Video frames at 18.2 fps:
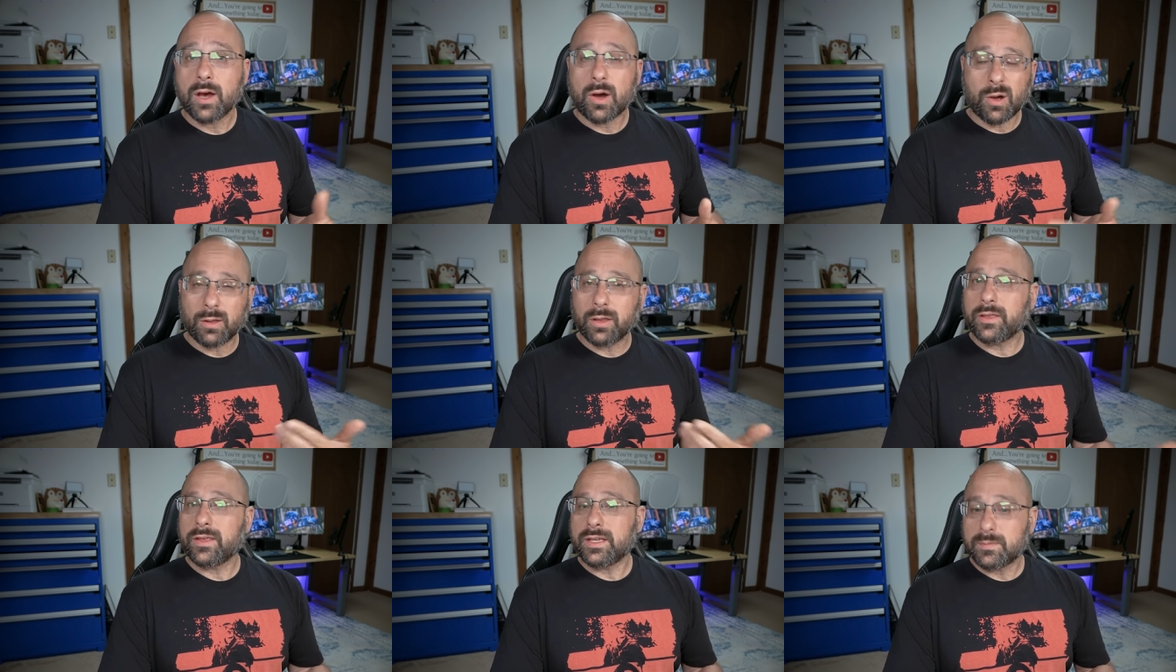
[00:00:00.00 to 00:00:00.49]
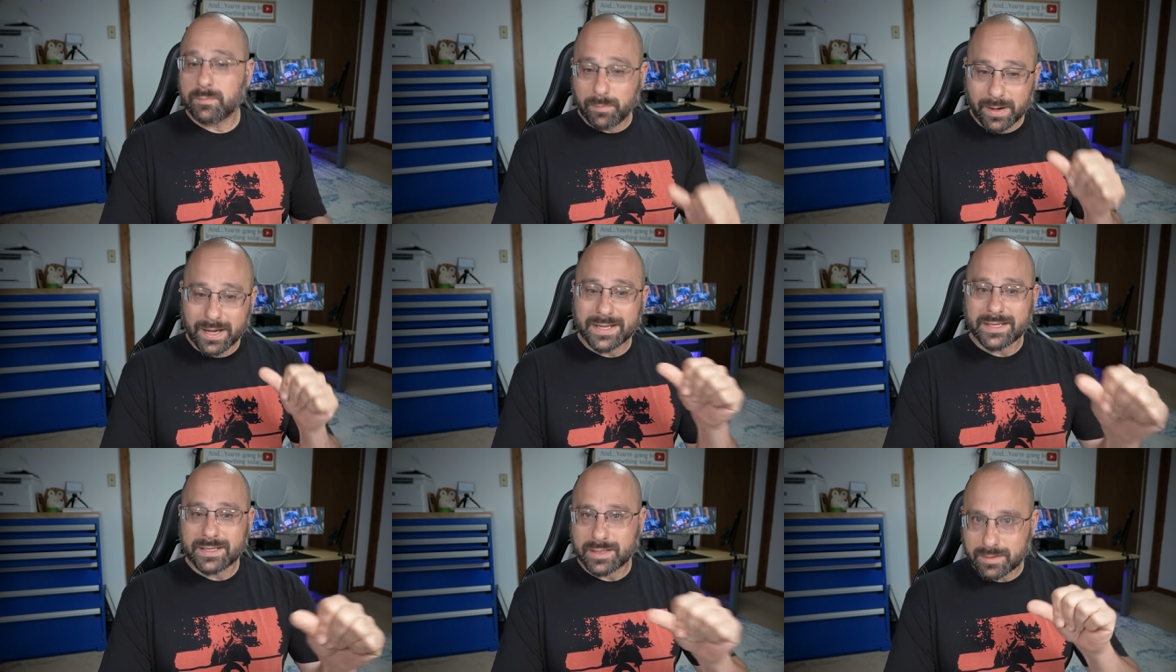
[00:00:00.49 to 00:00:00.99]
All of these
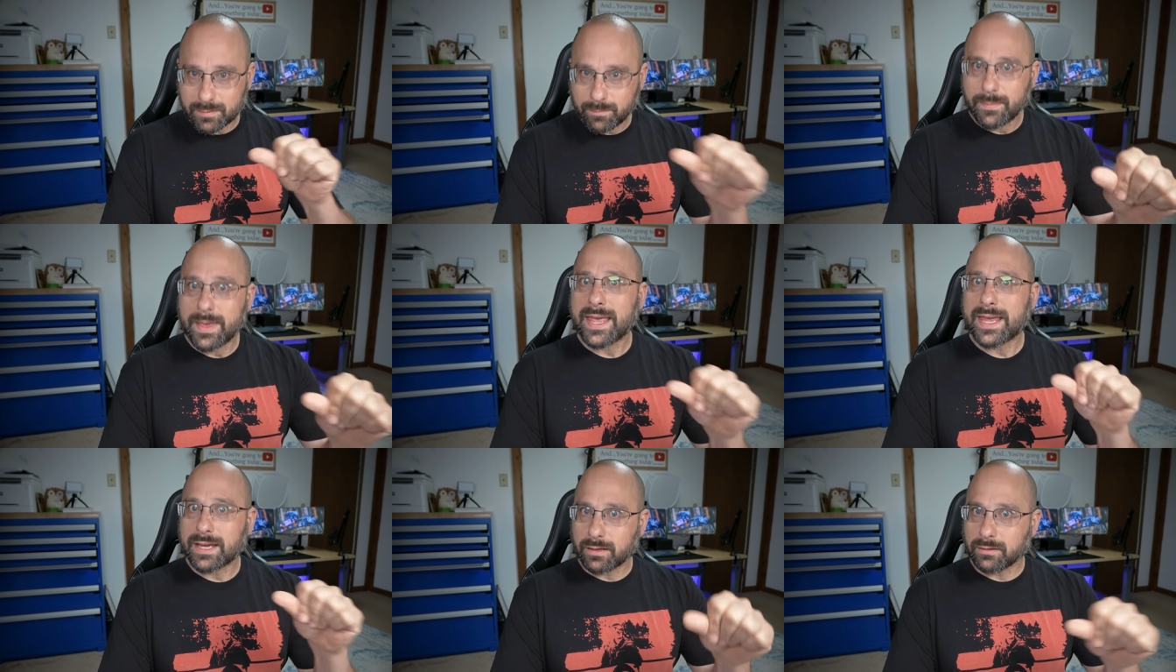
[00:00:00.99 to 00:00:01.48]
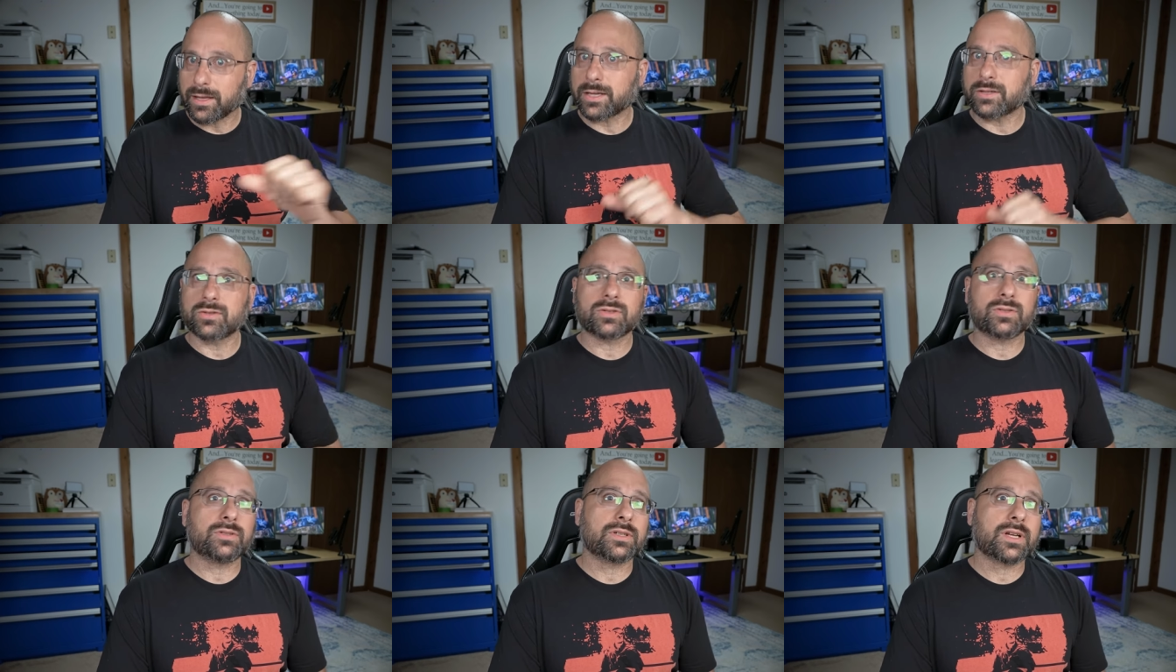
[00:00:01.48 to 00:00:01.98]
buttons make
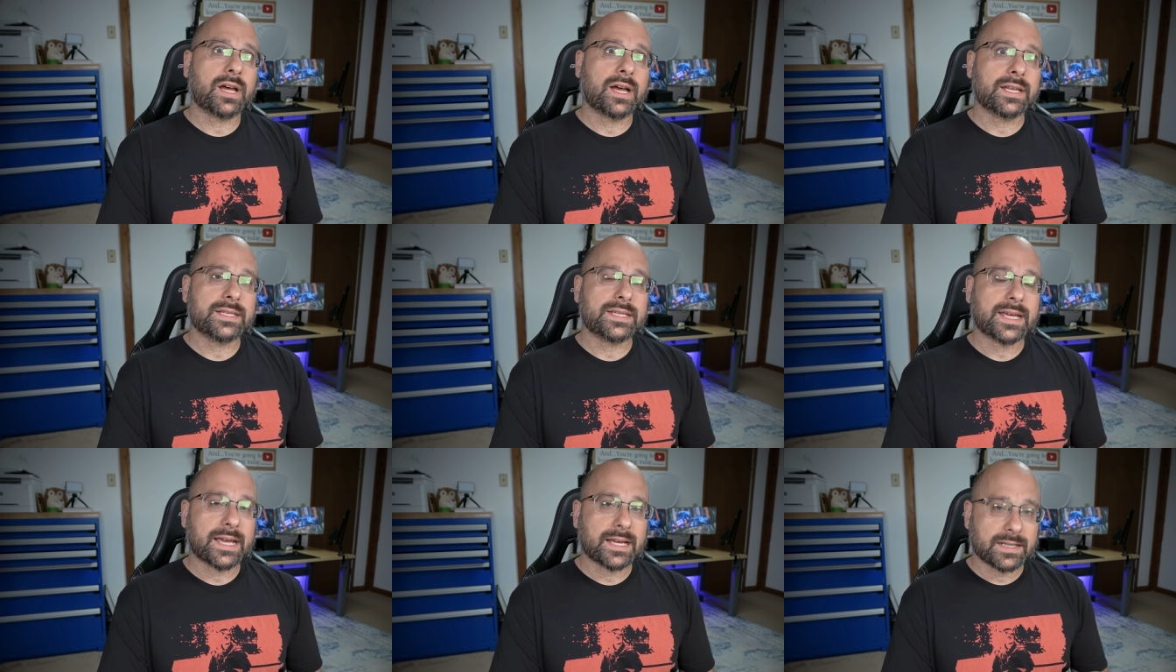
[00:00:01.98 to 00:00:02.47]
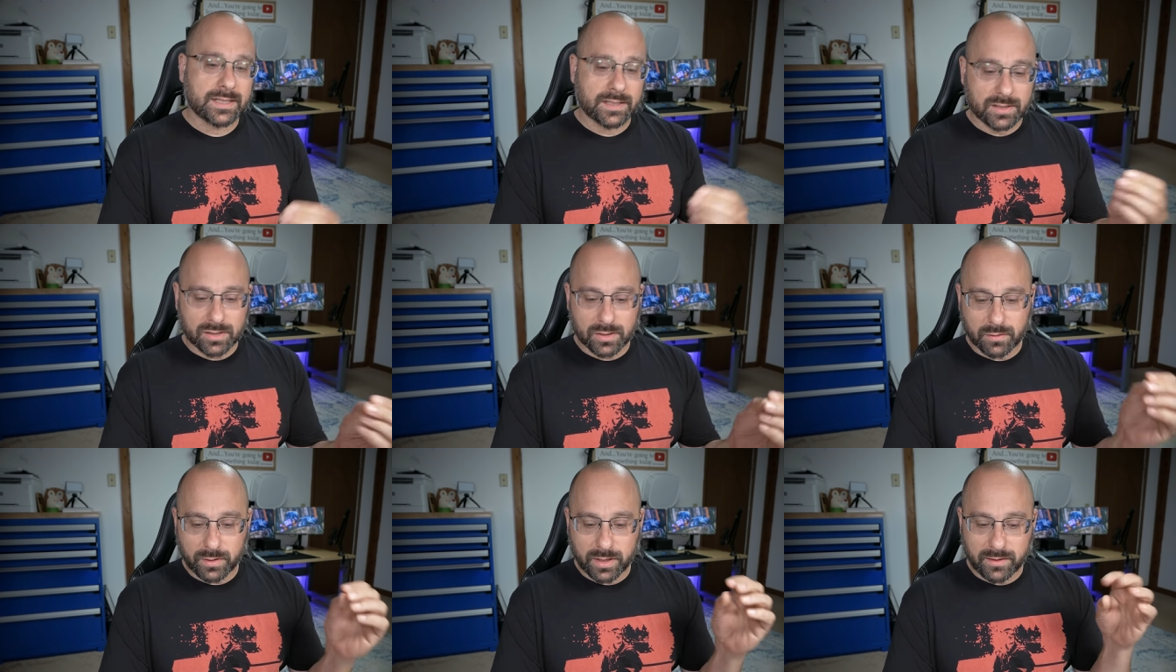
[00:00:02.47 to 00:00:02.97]
electrical contact, and
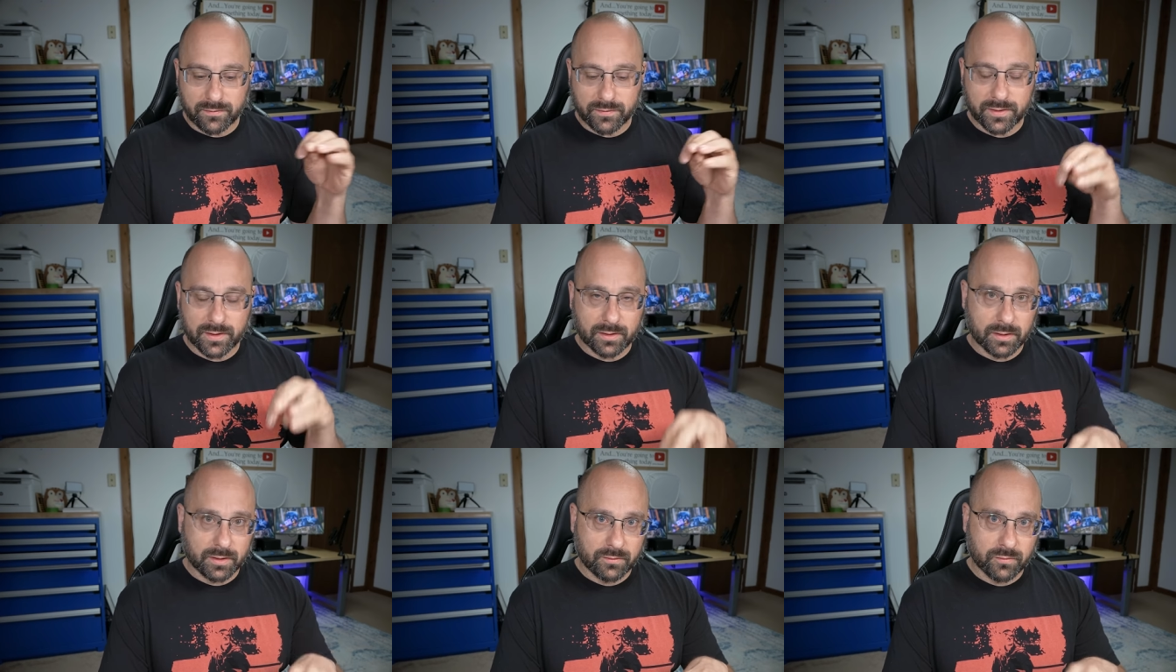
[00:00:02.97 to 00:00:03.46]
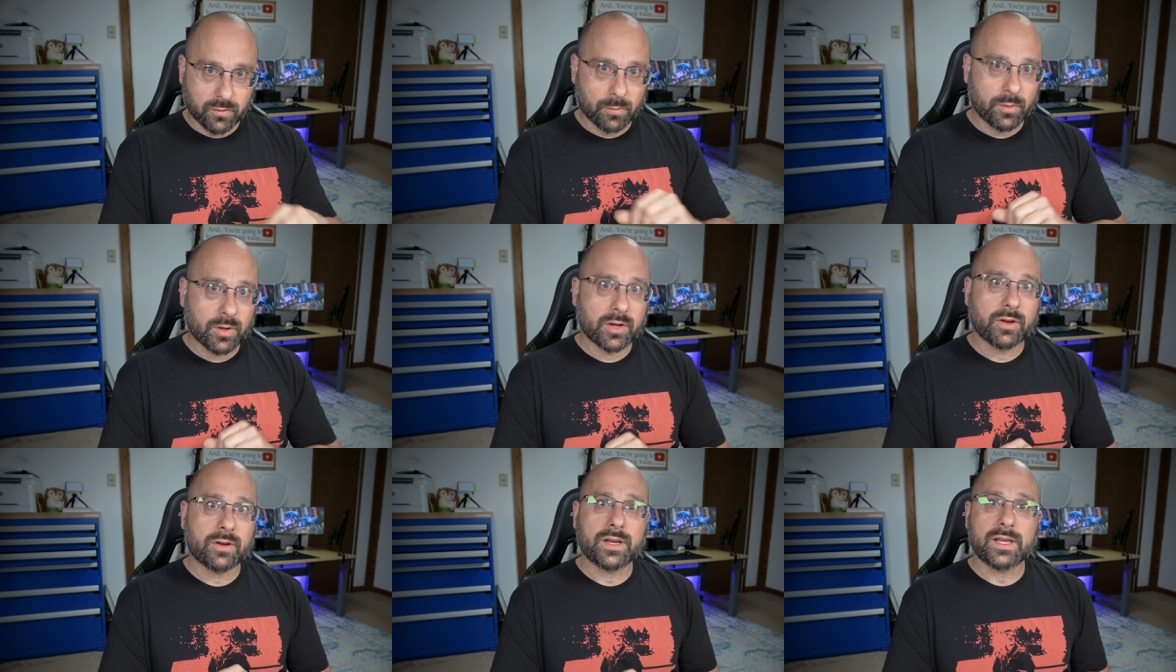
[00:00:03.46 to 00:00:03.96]
so if the
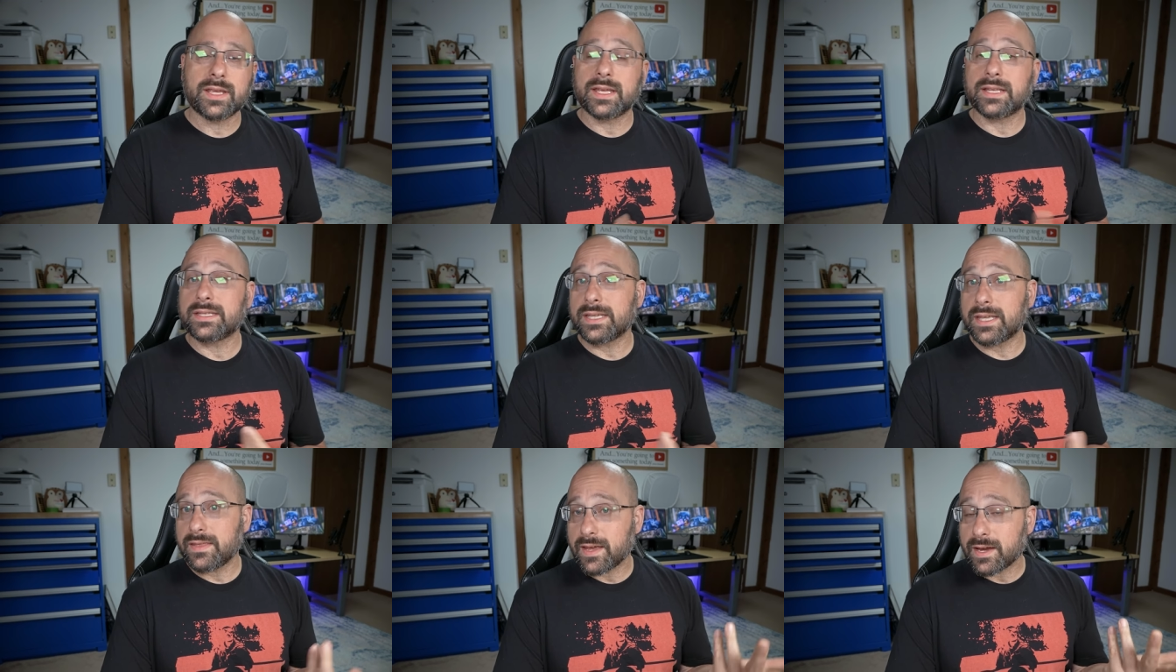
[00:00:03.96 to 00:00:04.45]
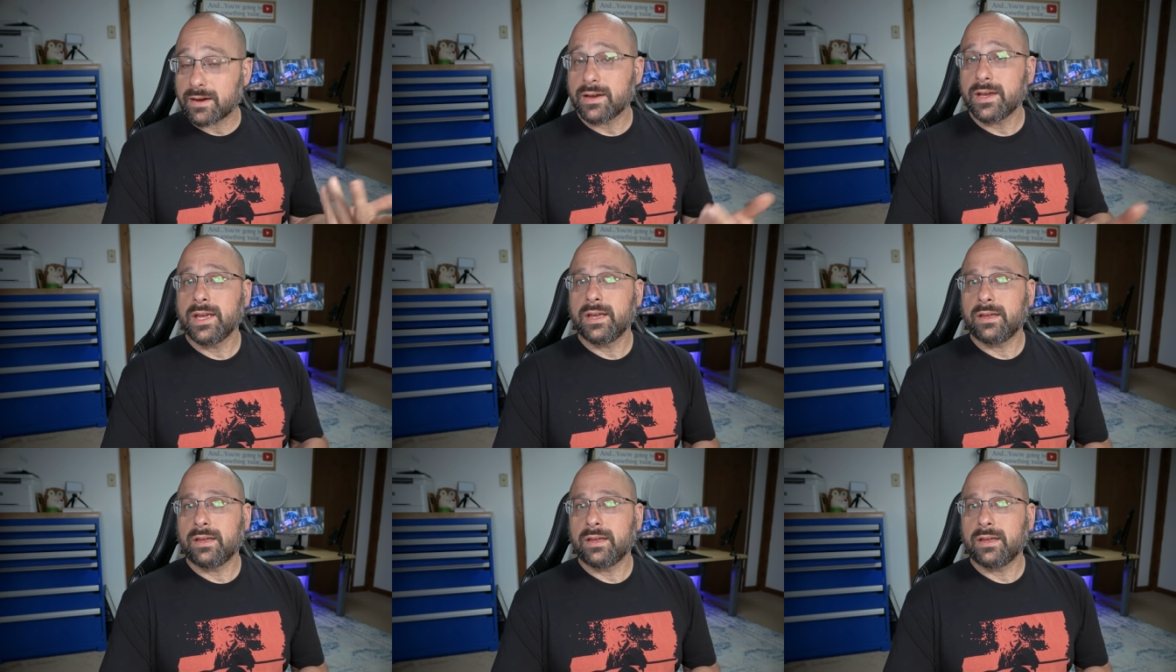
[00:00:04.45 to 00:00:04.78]
conformal coating gets in there,